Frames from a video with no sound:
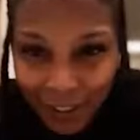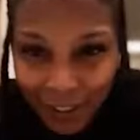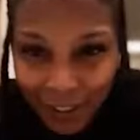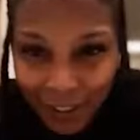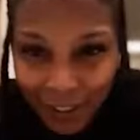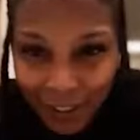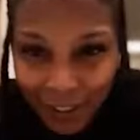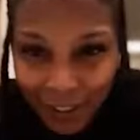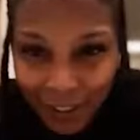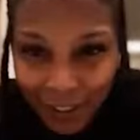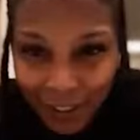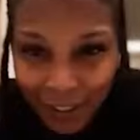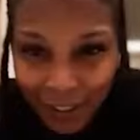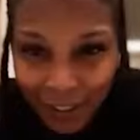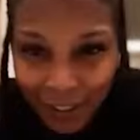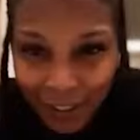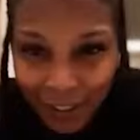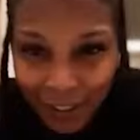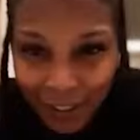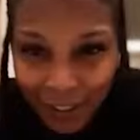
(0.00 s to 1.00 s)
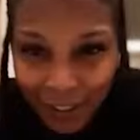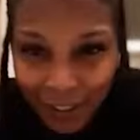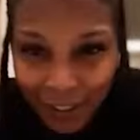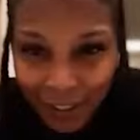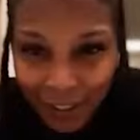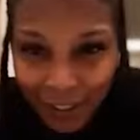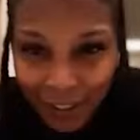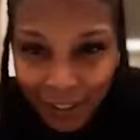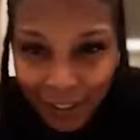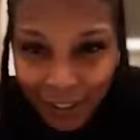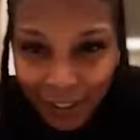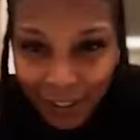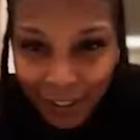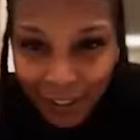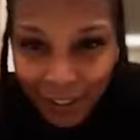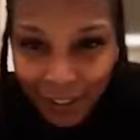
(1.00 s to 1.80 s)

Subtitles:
Nobody speaks.